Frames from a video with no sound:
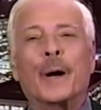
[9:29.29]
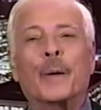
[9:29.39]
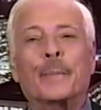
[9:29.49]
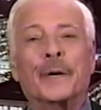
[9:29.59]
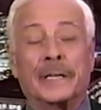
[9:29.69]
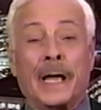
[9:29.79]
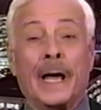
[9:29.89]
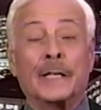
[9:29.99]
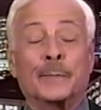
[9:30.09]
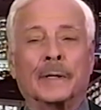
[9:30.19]
Uh, but it
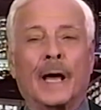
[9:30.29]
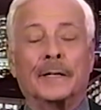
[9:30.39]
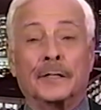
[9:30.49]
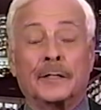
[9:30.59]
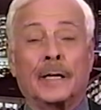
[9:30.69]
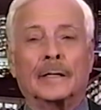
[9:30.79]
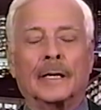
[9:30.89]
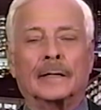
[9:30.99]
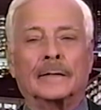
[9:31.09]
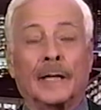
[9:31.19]
has. But I just say,
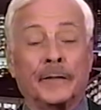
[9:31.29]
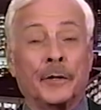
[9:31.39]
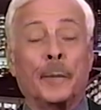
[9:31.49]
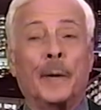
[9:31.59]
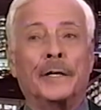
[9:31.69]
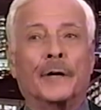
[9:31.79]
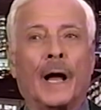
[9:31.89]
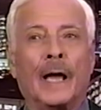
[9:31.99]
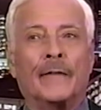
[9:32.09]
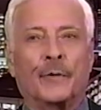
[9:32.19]
like, like the commander,
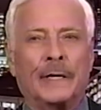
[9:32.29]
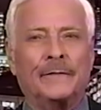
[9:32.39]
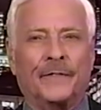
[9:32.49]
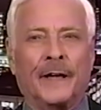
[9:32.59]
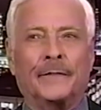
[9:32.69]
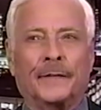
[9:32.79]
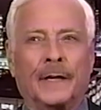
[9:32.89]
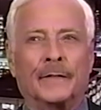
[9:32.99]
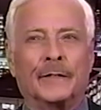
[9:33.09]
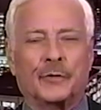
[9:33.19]
I have great faith
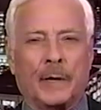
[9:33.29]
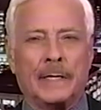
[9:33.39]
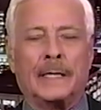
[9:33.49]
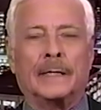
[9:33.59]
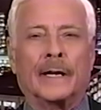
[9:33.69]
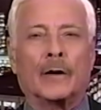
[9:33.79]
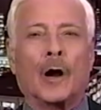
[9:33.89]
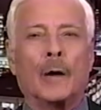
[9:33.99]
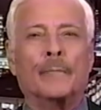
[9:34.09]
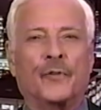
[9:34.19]
in the training that our
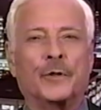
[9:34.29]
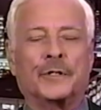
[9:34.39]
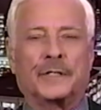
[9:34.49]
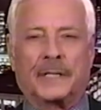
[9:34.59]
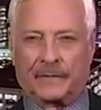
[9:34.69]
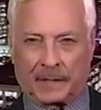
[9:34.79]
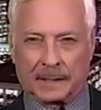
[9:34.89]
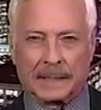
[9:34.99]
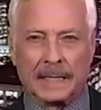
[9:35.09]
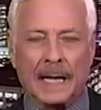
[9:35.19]
armed forces gives
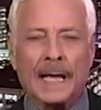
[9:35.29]
us.